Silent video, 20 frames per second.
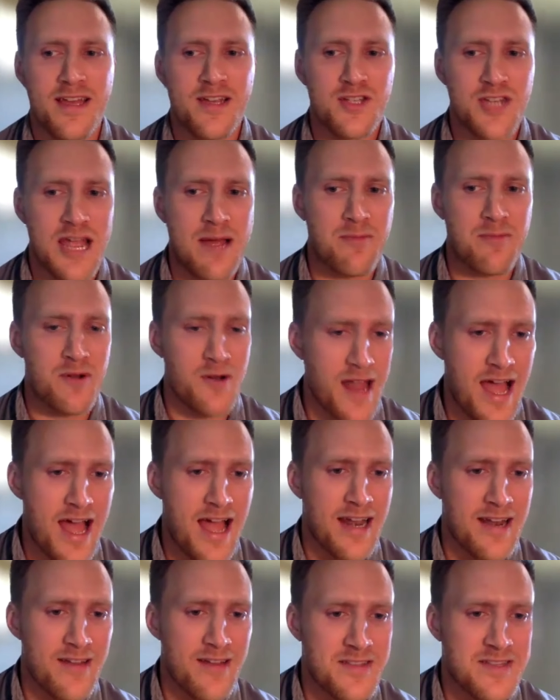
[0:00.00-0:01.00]
Chapter
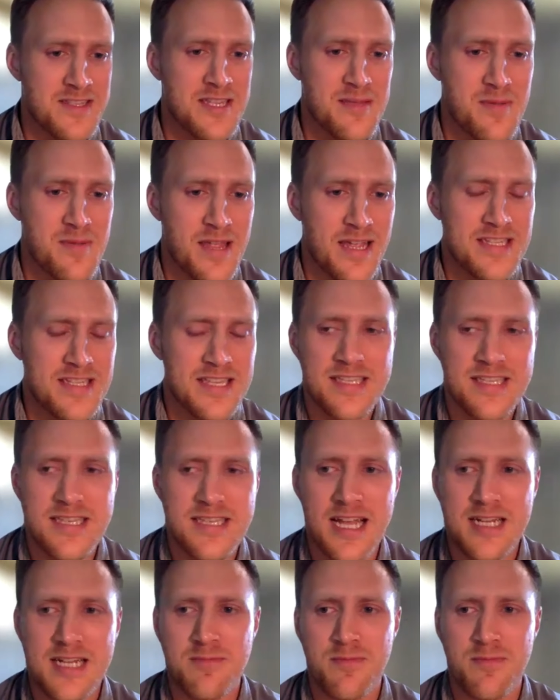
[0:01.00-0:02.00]
9 of the CPSS
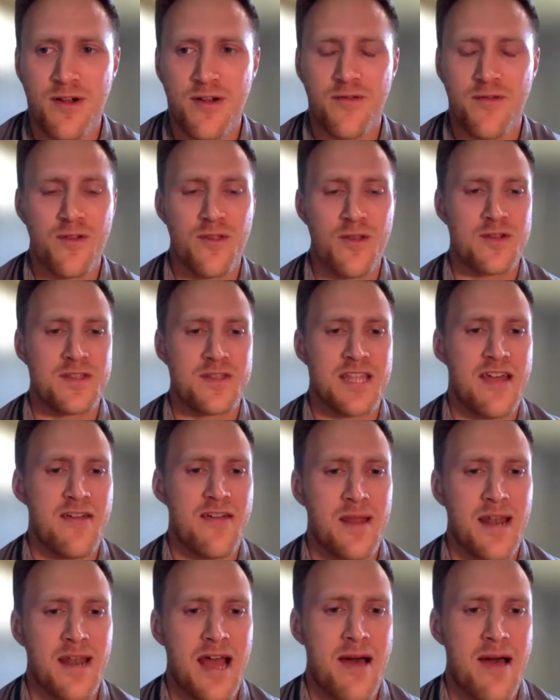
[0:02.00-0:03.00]
textbook for those that have
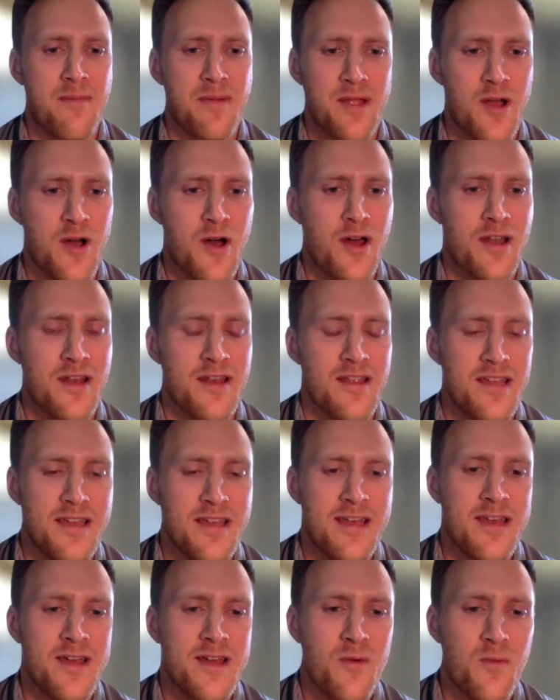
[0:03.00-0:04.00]
been hopping on
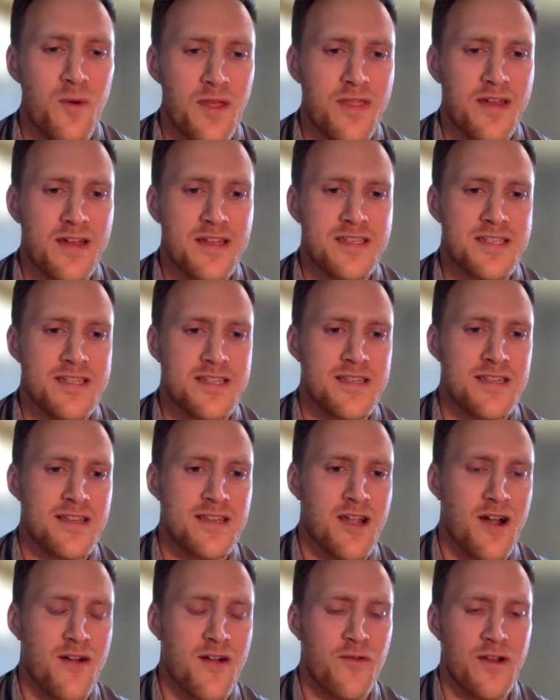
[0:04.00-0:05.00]
with us
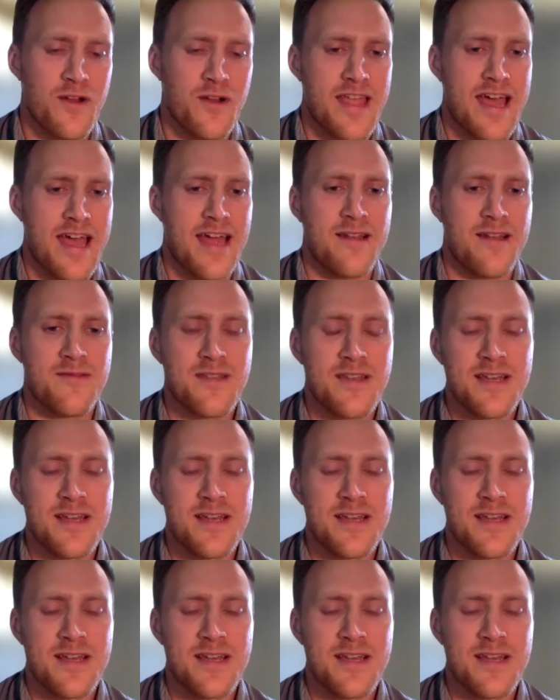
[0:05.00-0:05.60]
covering that.